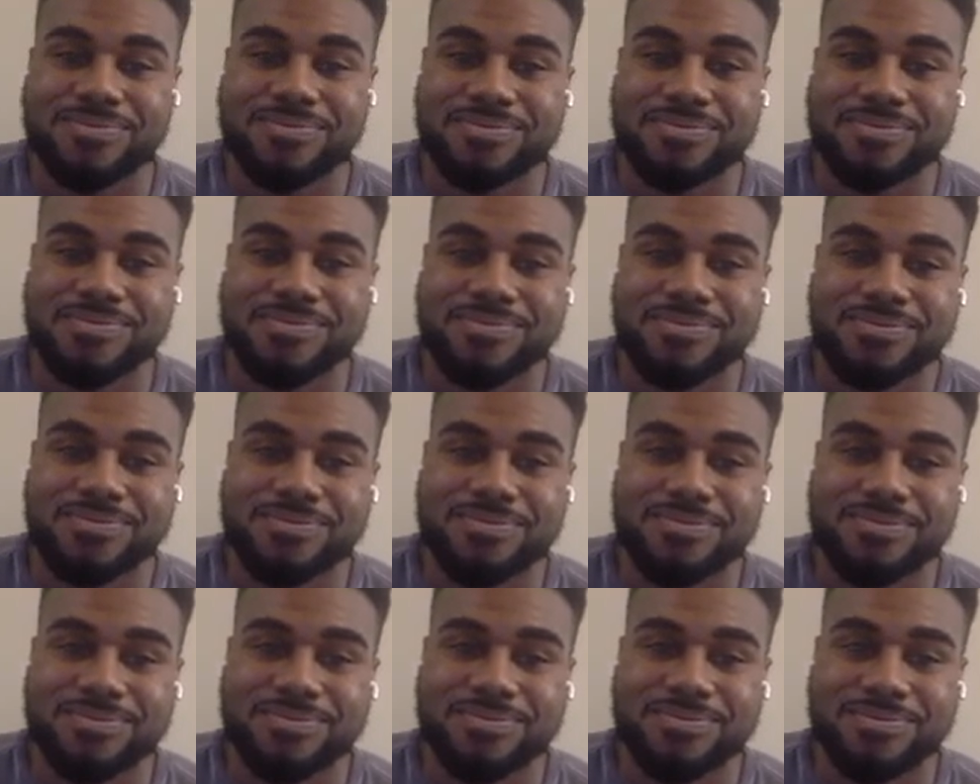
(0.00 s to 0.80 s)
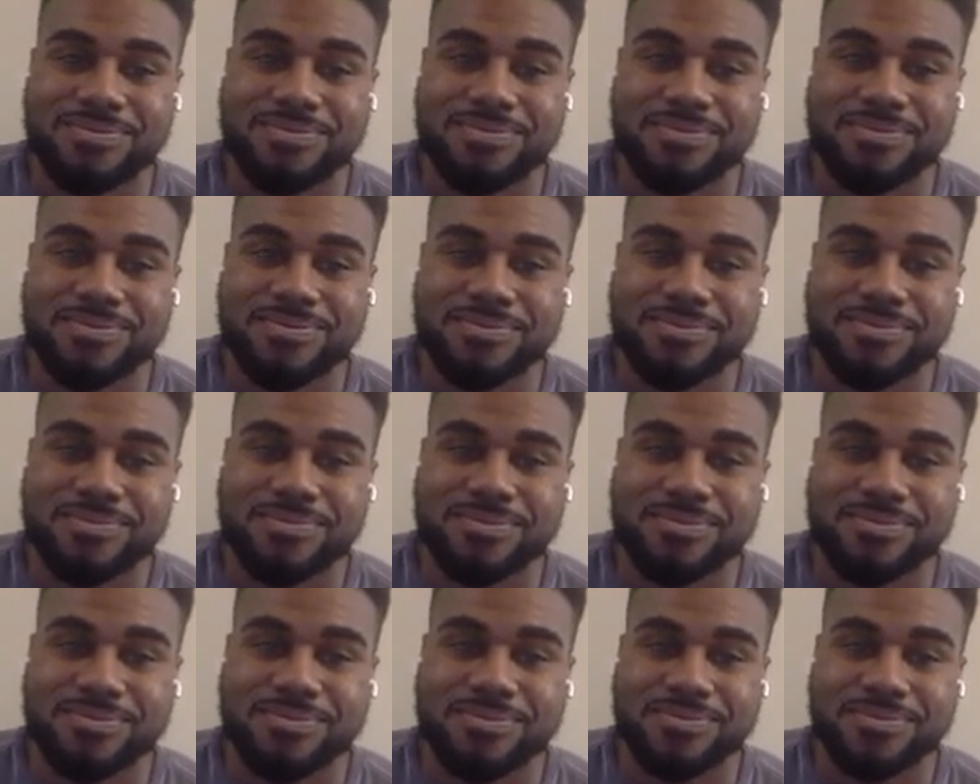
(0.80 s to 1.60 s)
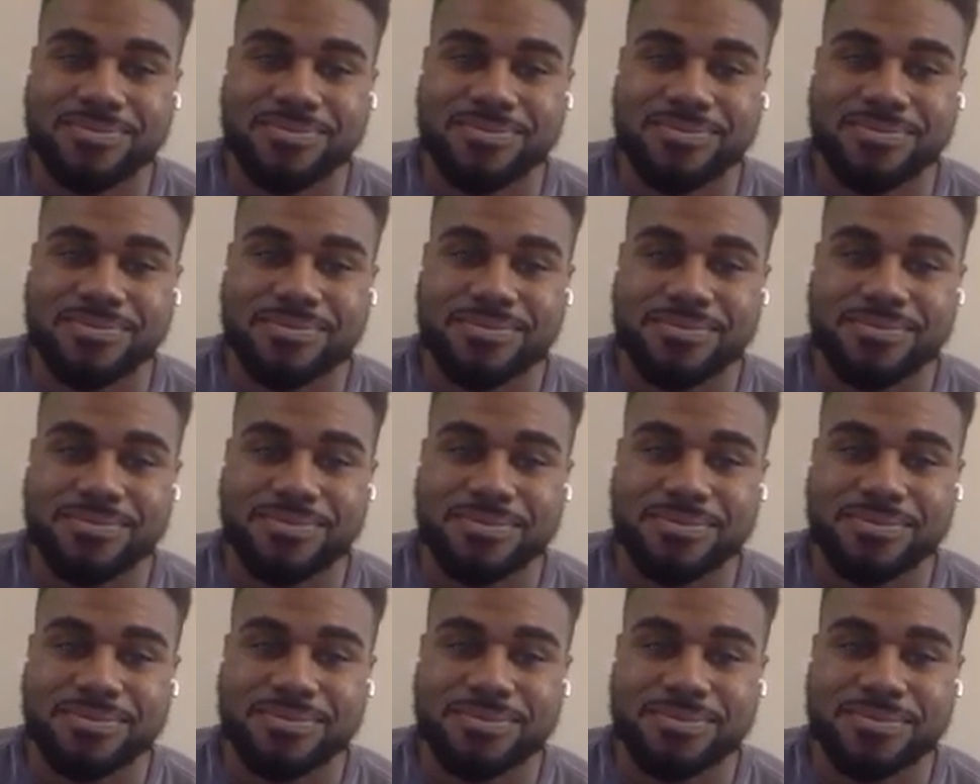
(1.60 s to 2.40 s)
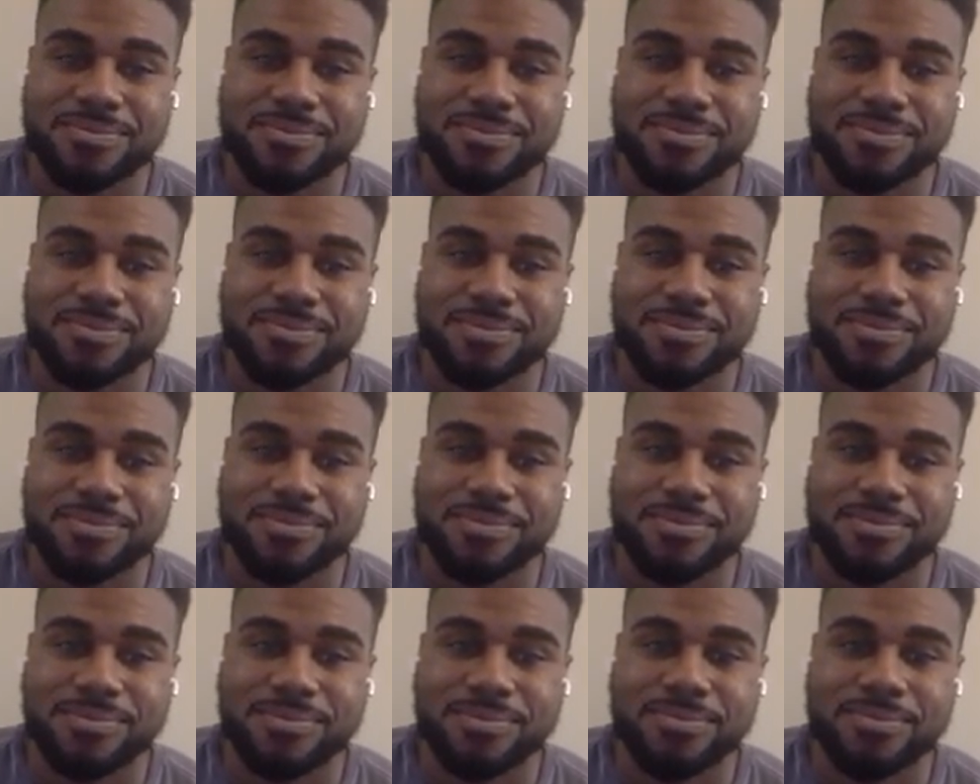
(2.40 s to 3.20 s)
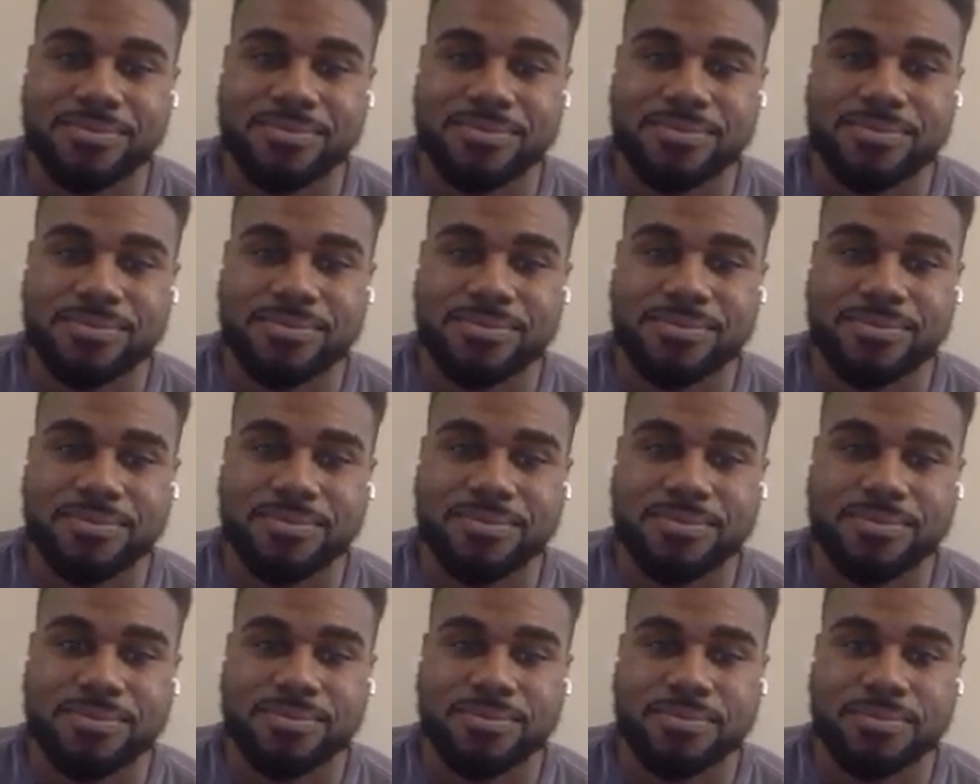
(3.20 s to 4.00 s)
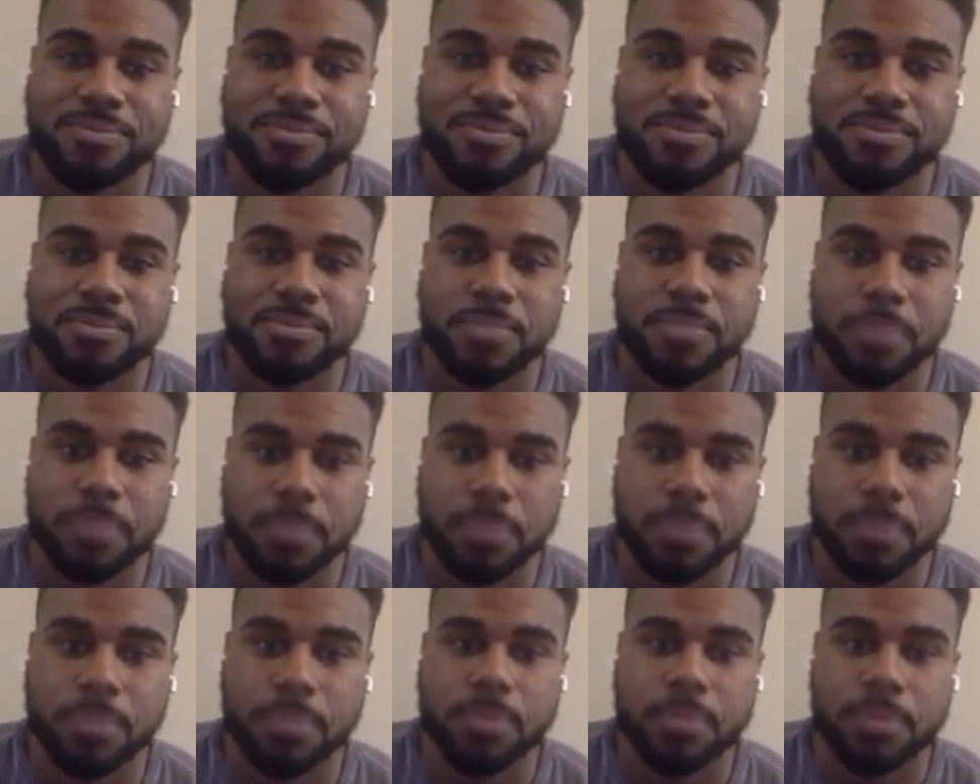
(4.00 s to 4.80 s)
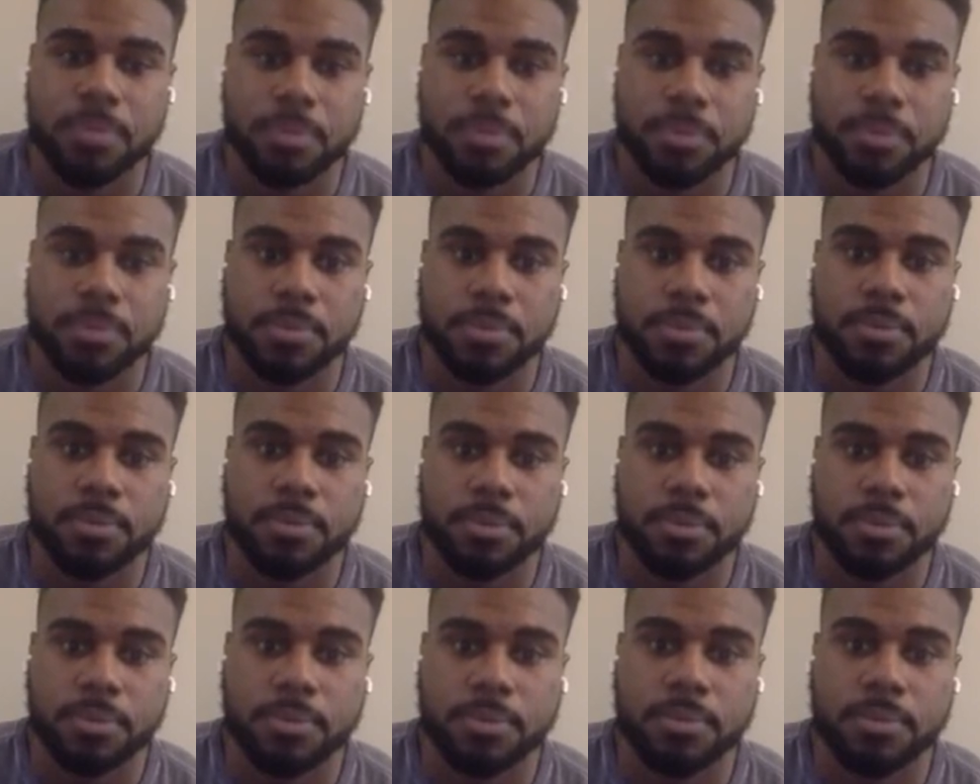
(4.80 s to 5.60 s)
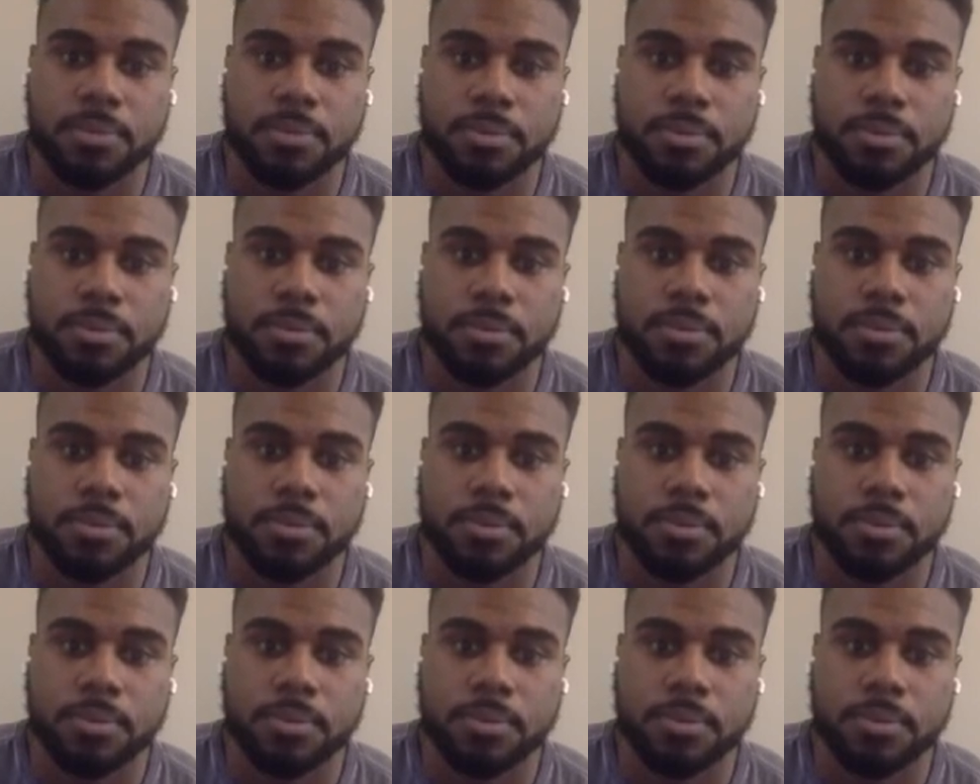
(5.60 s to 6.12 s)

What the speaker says: (silent)